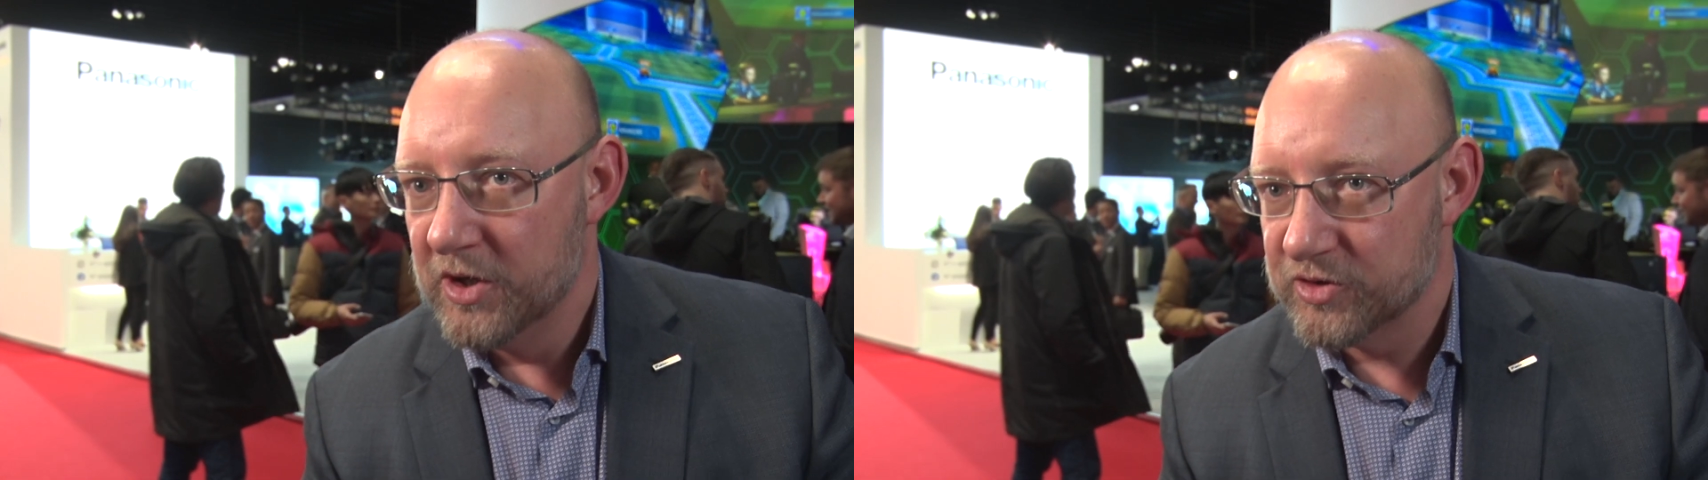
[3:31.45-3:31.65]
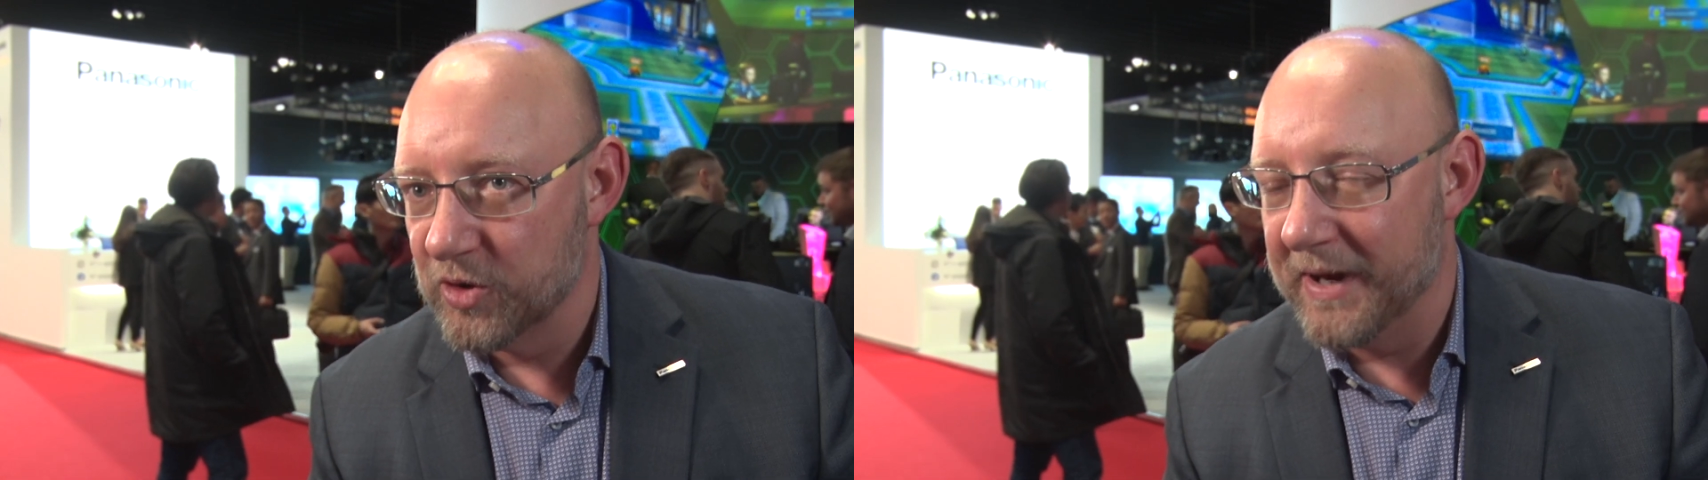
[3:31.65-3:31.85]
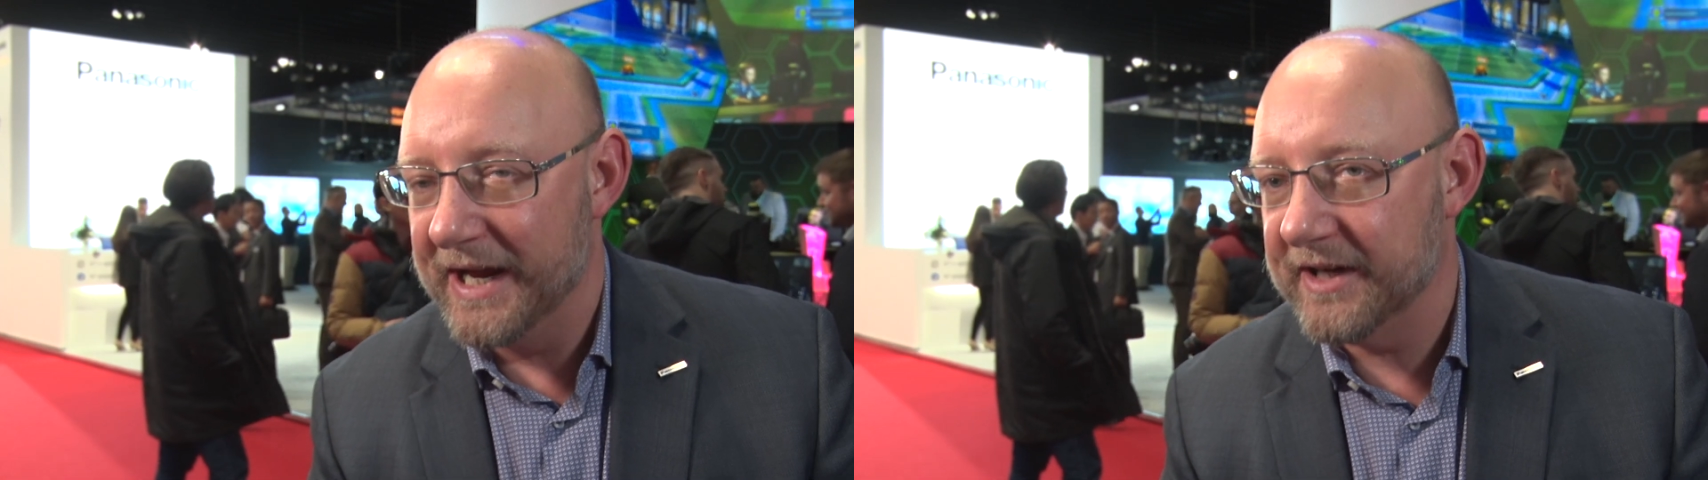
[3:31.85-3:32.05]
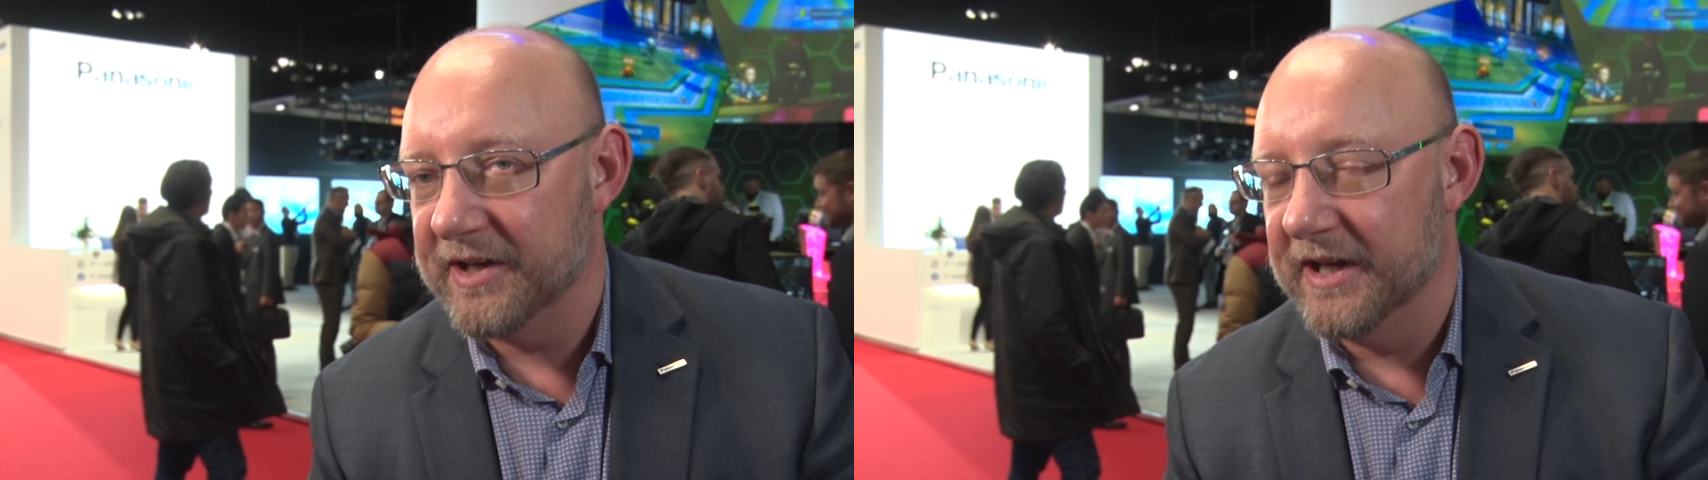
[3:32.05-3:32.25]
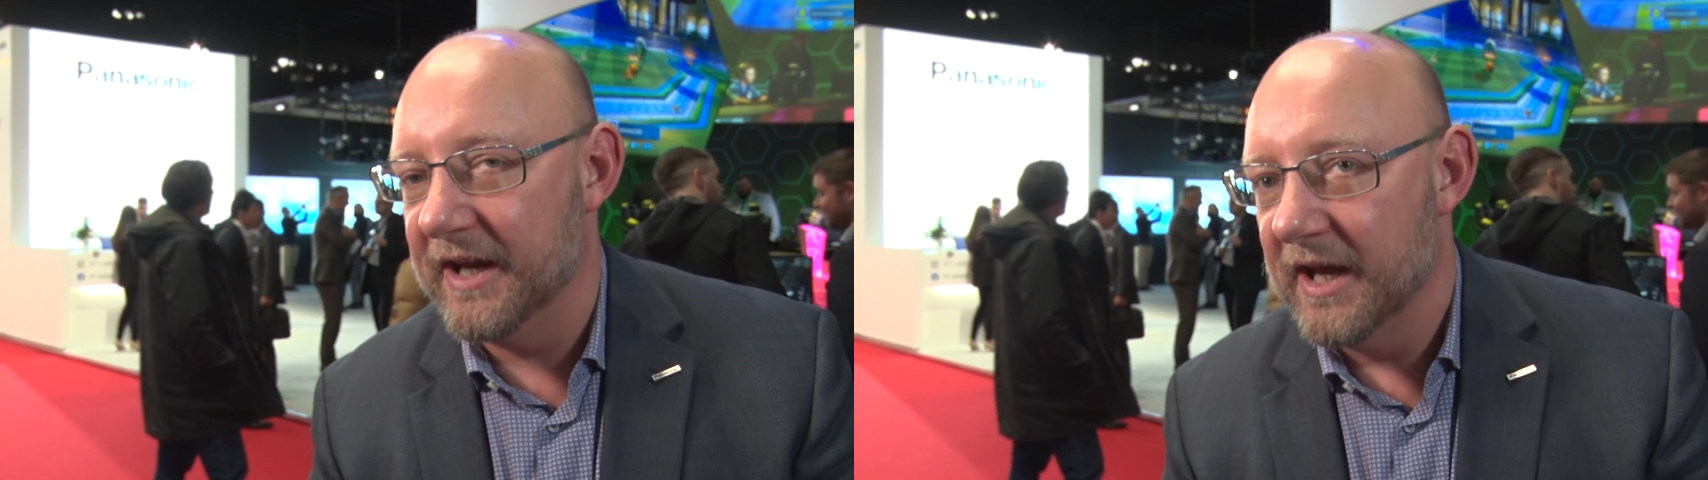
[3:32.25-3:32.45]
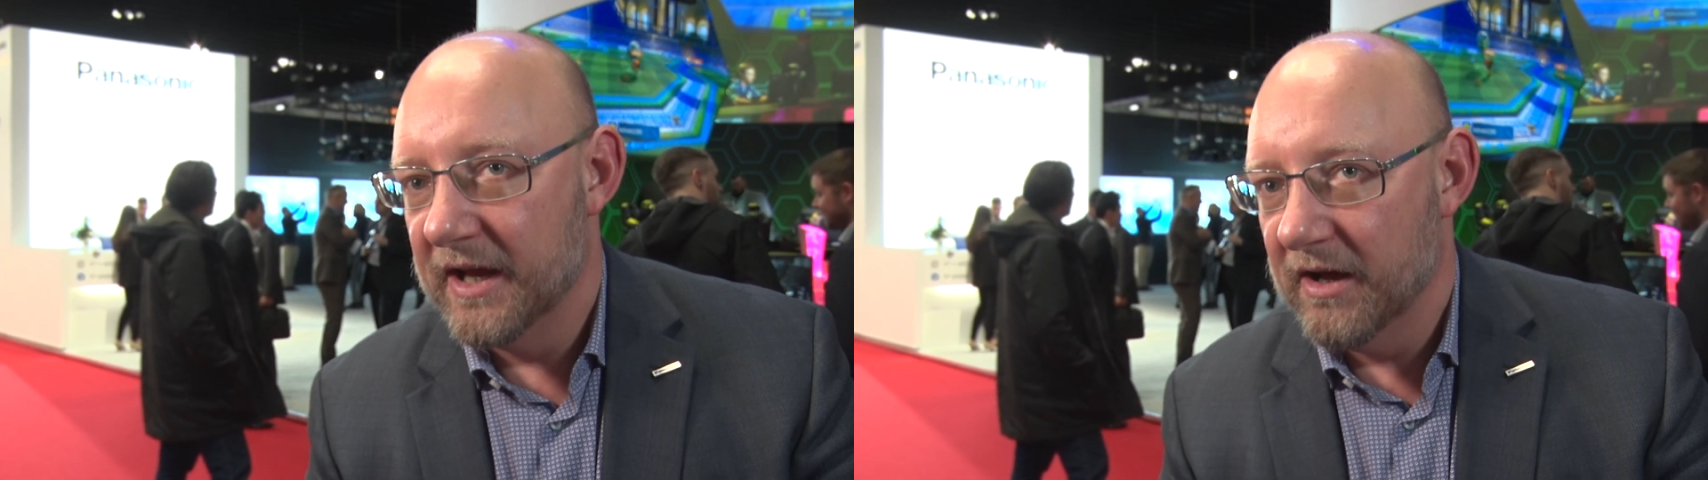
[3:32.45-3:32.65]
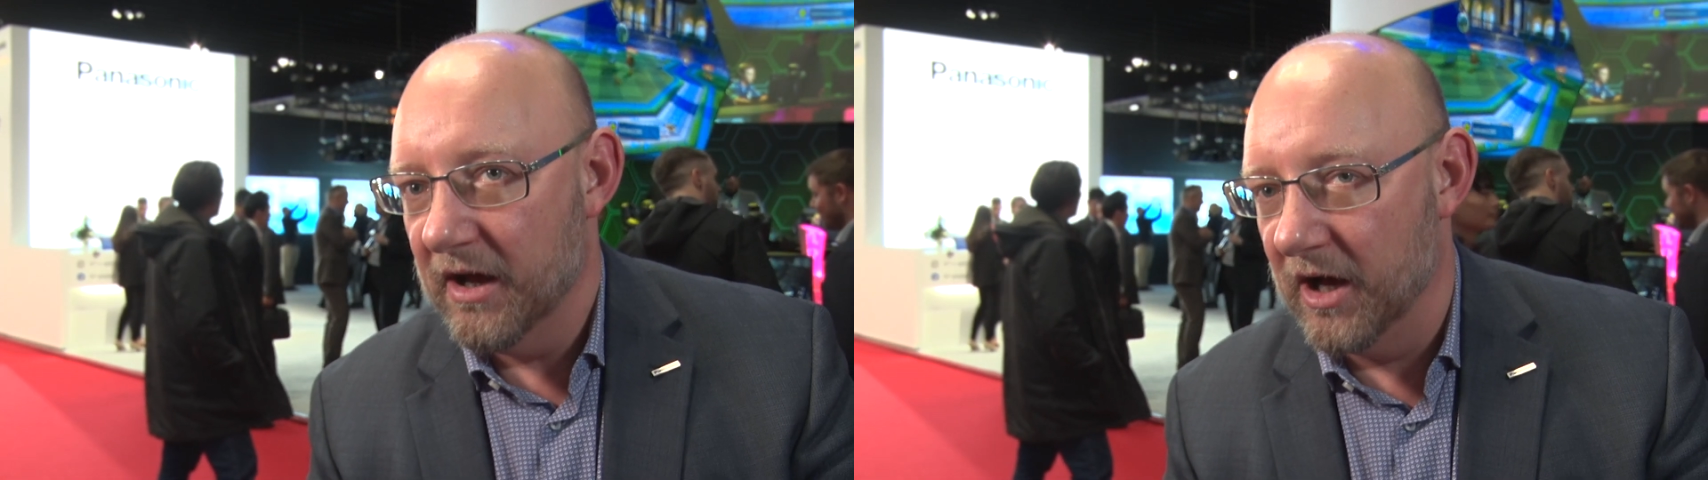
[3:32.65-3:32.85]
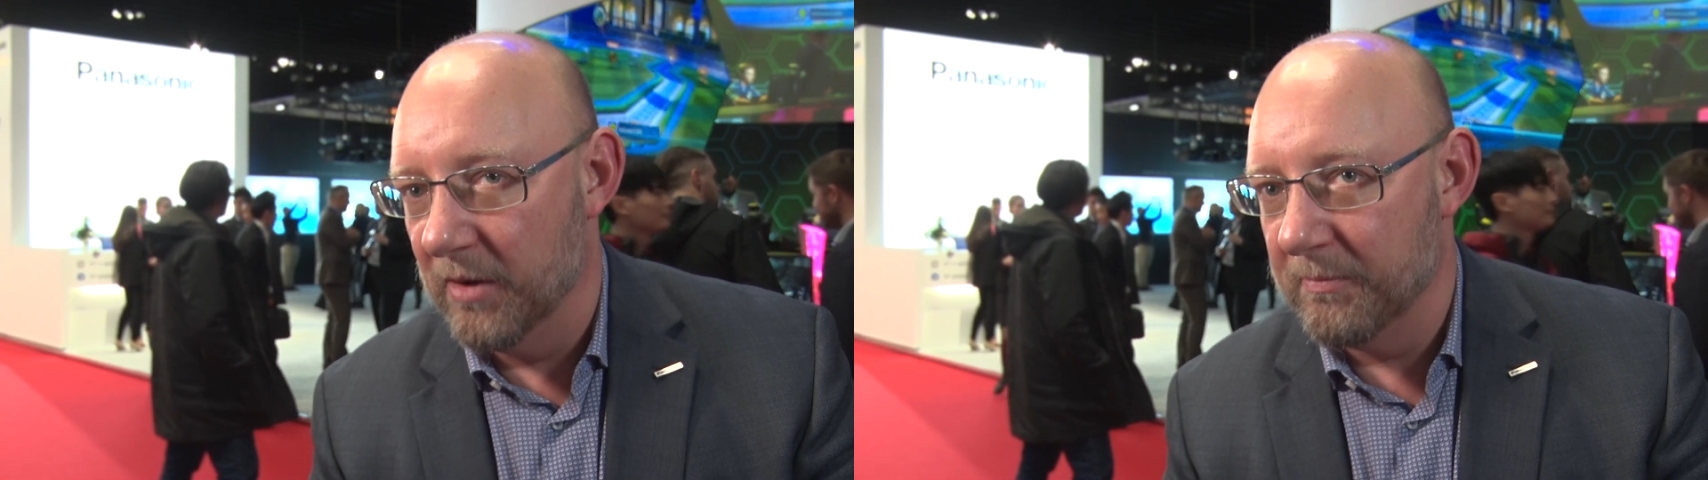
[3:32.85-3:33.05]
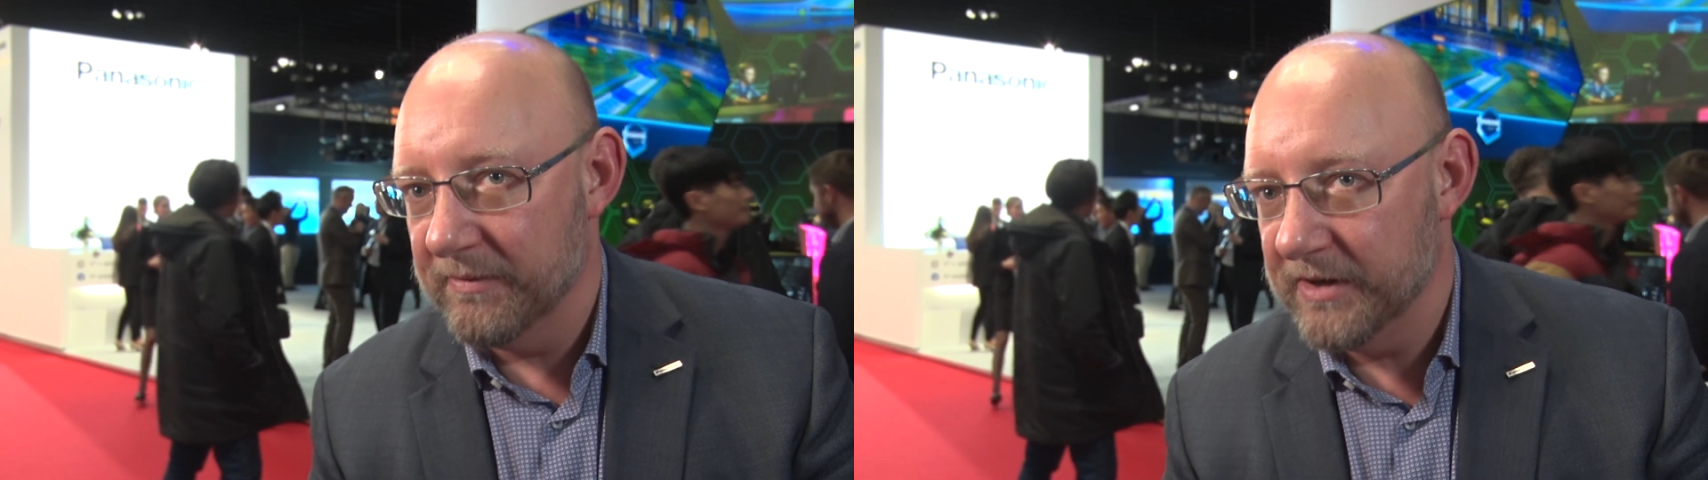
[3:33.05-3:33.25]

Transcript: to make the um,